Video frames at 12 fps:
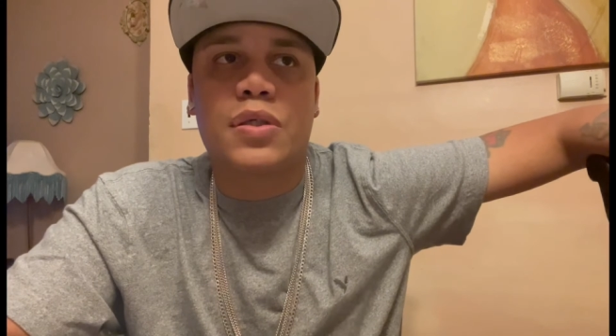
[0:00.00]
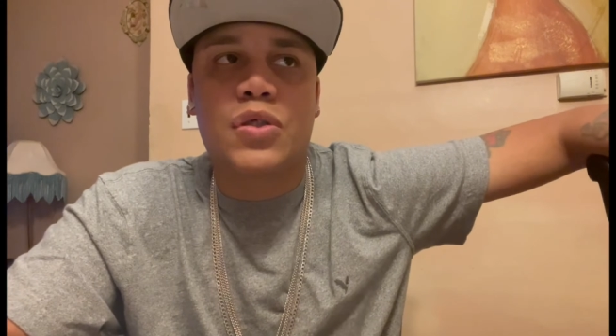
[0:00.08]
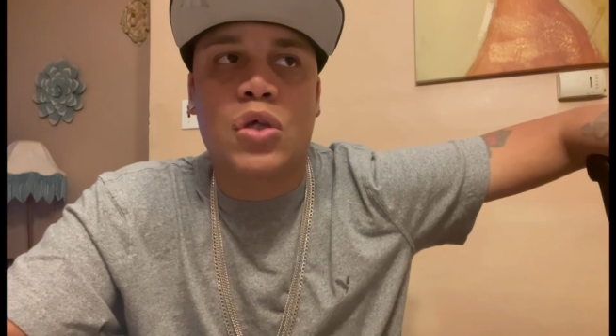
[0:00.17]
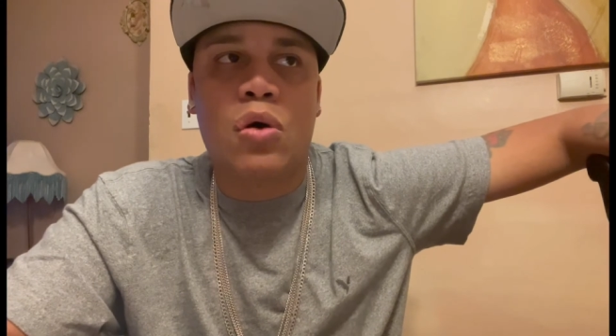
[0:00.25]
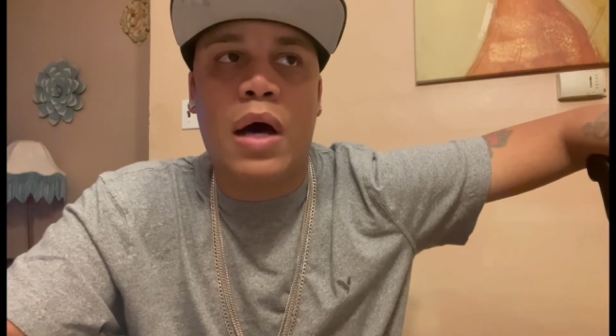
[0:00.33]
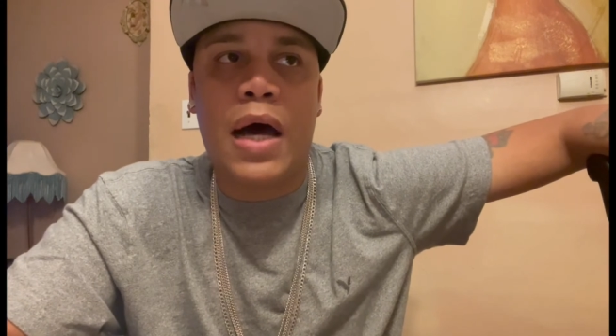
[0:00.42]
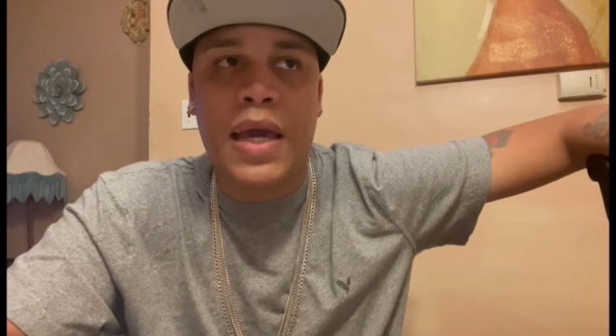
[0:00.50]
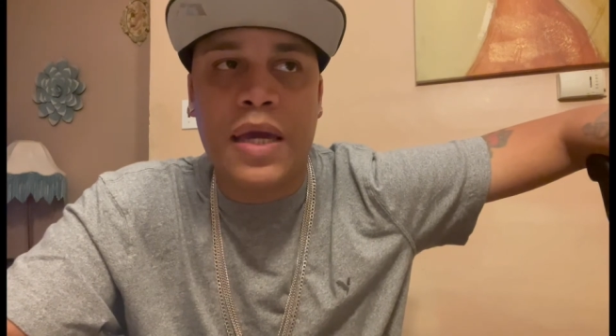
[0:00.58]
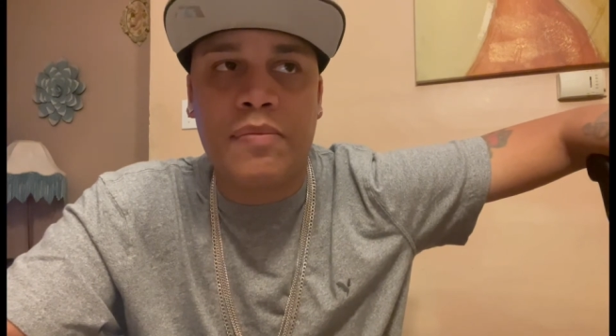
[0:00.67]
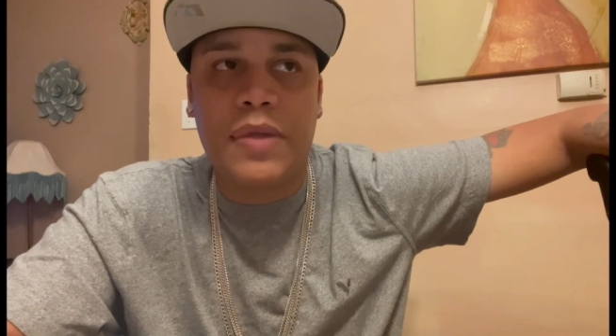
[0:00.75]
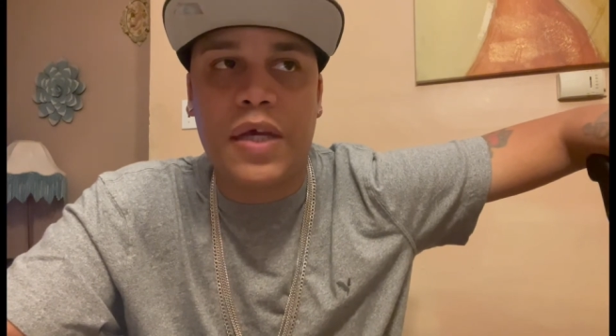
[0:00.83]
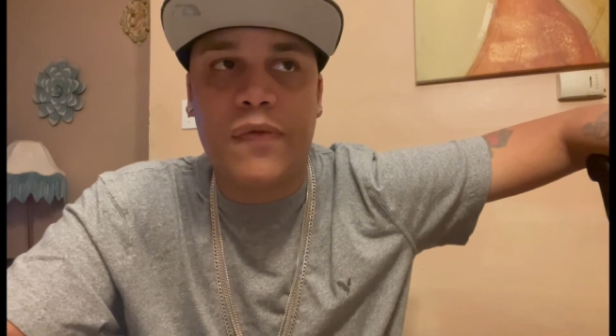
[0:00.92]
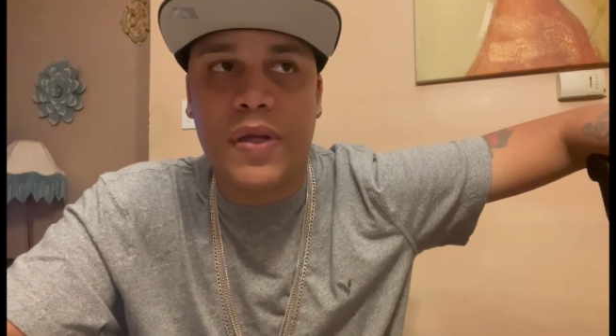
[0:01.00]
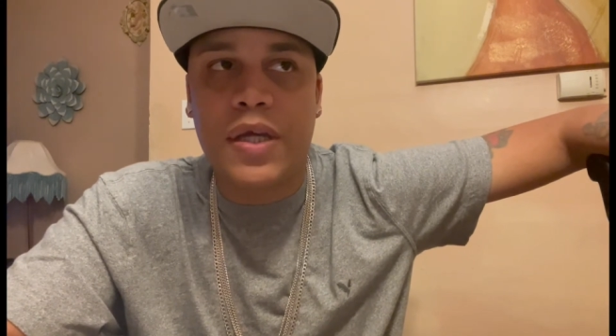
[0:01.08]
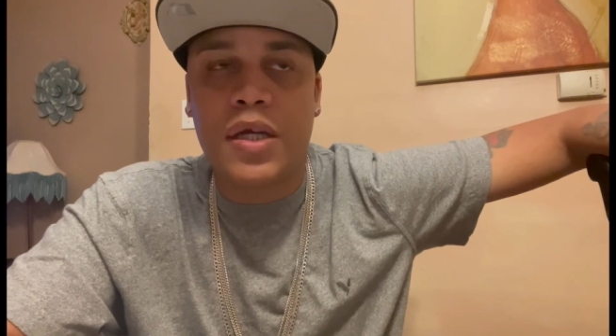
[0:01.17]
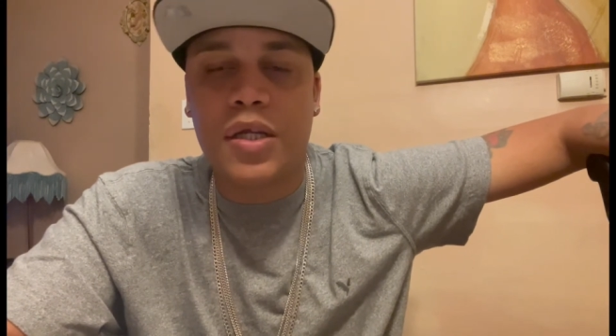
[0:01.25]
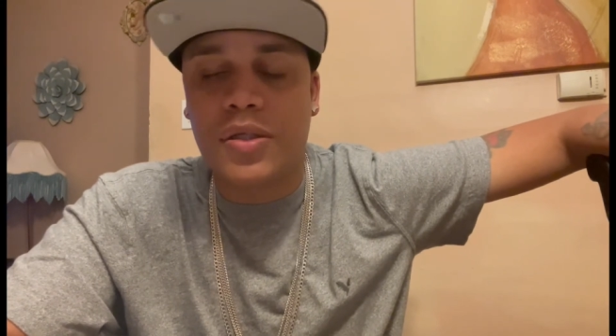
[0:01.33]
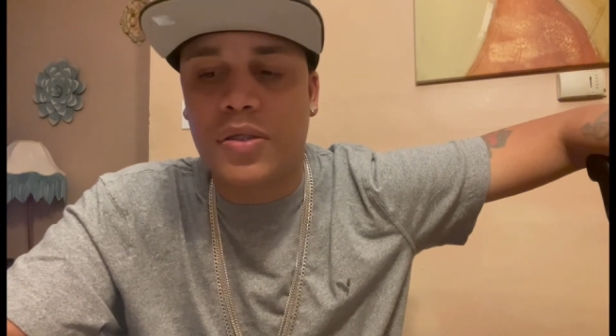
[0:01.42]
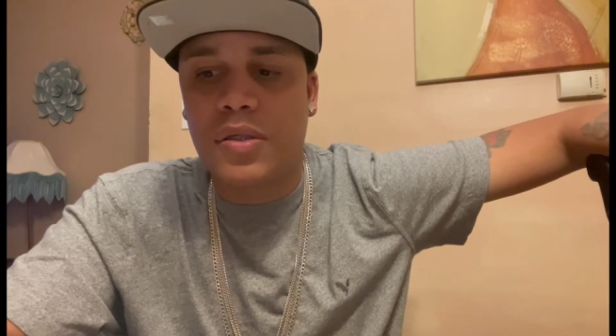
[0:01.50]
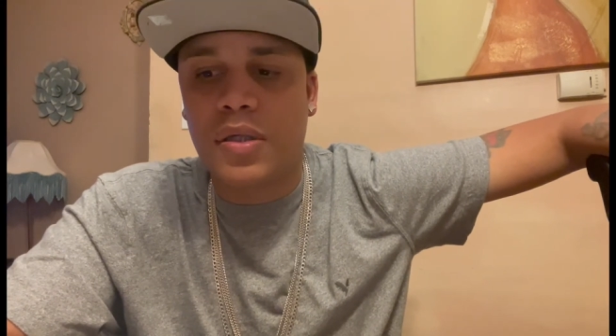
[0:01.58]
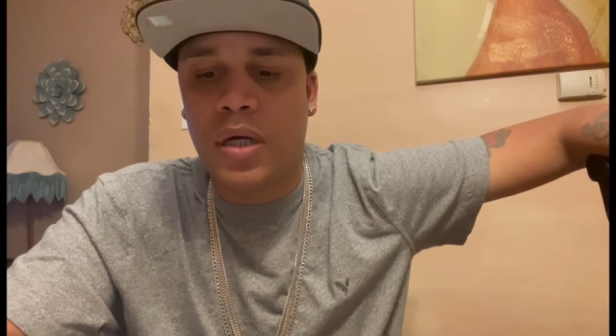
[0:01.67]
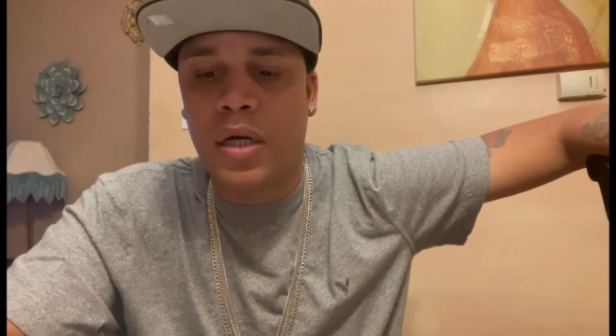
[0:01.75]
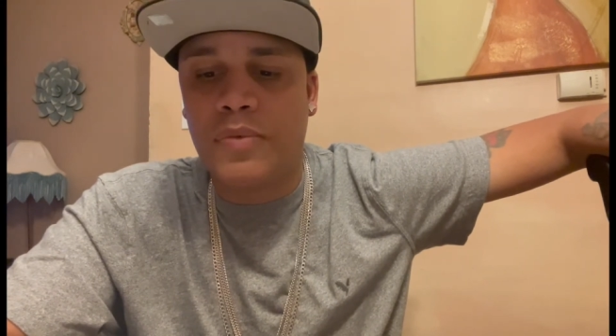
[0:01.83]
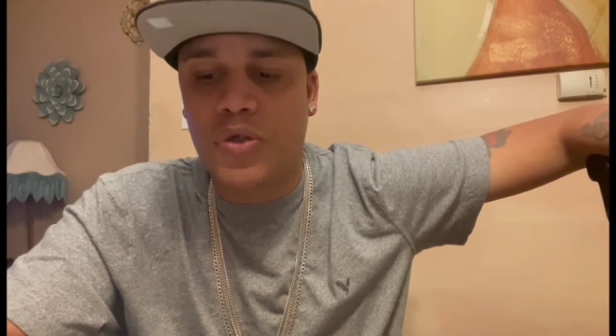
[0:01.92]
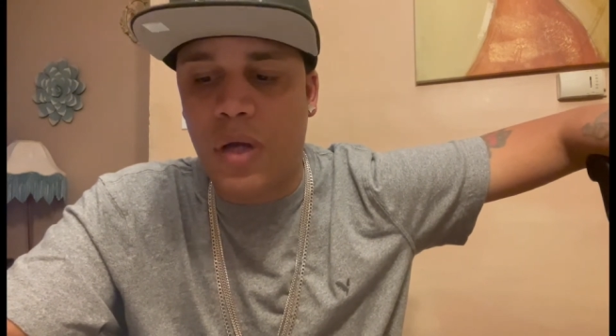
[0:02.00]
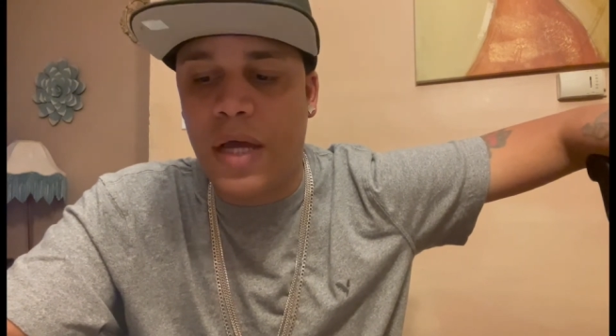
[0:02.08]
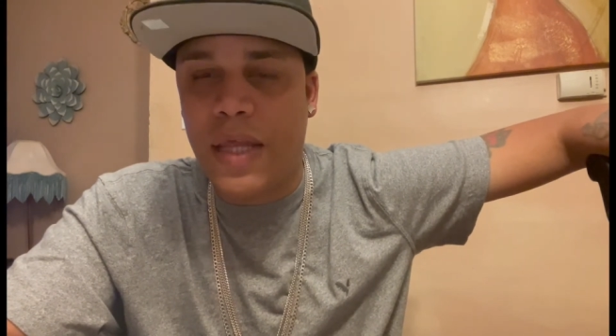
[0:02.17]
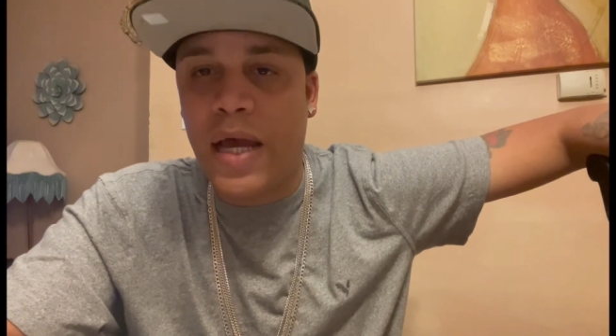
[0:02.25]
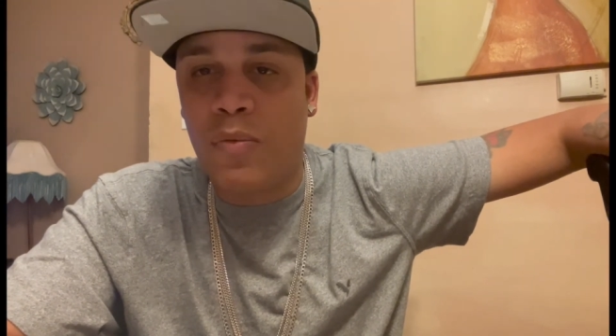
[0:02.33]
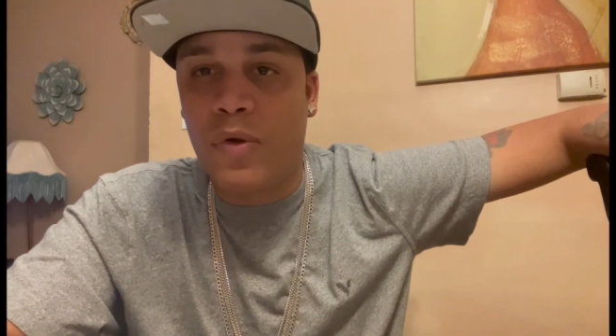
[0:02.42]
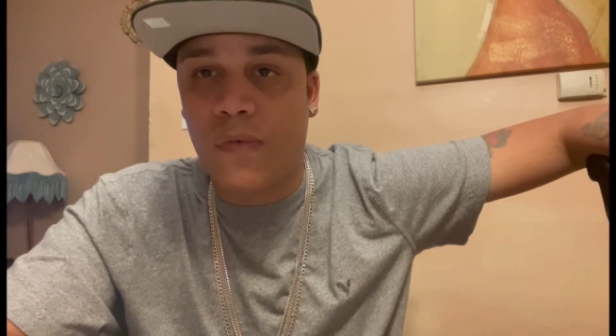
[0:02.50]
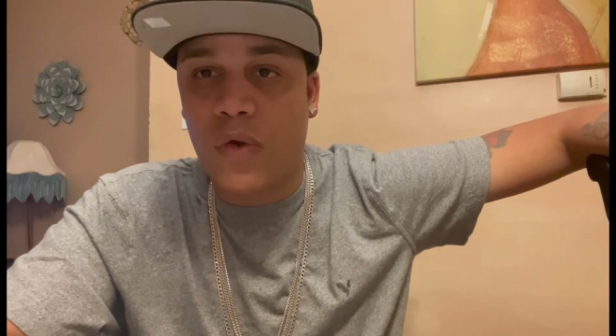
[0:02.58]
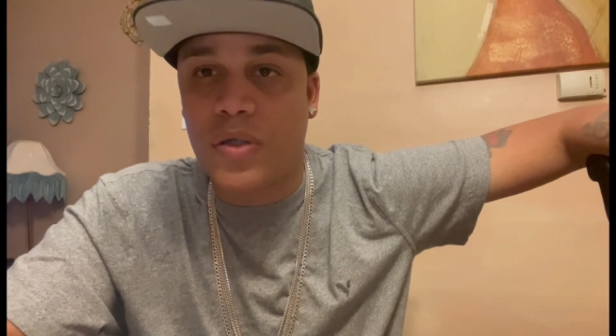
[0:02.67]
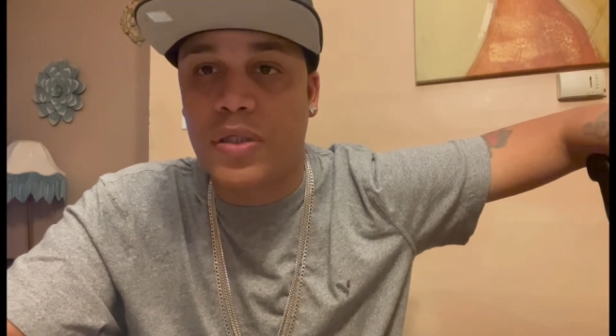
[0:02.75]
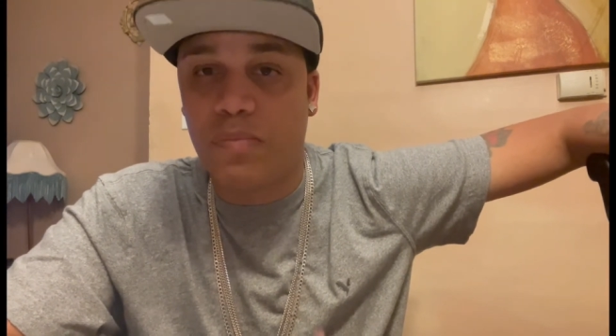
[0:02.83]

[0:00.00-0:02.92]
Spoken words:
So I am definitely gonna try that one first,